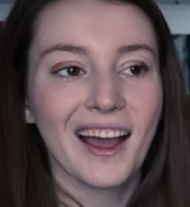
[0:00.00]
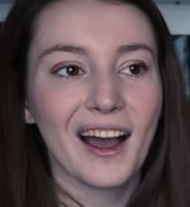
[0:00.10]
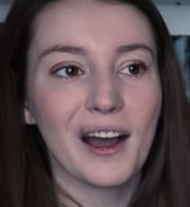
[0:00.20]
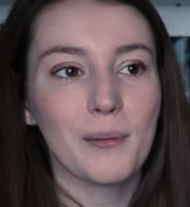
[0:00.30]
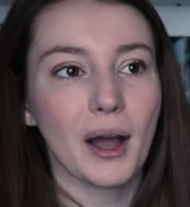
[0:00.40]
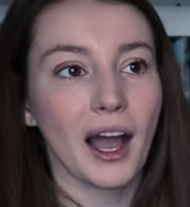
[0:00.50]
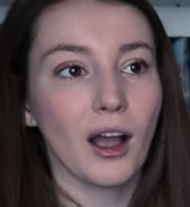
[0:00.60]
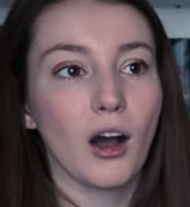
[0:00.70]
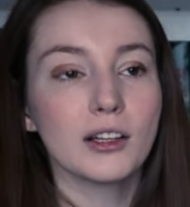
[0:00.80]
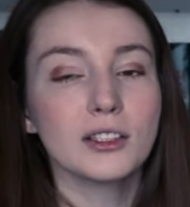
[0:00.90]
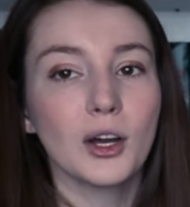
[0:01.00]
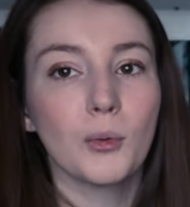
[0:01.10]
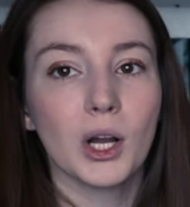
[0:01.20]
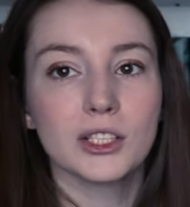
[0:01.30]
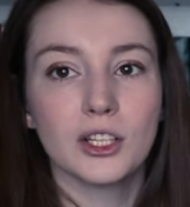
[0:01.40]
I also
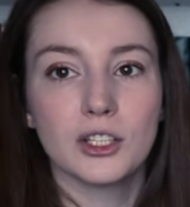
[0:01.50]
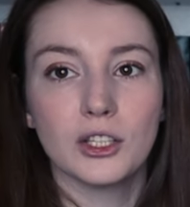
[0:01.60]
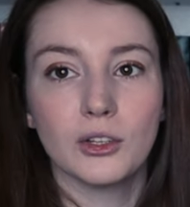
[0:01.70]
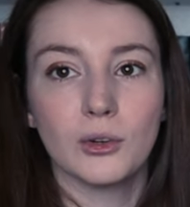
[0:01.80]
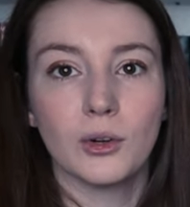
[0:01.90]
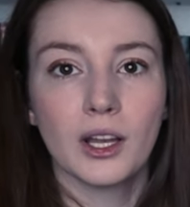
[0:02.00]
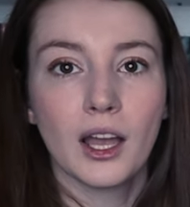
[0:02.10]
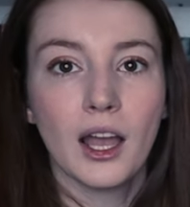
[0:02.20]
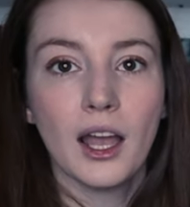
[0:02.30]
want to do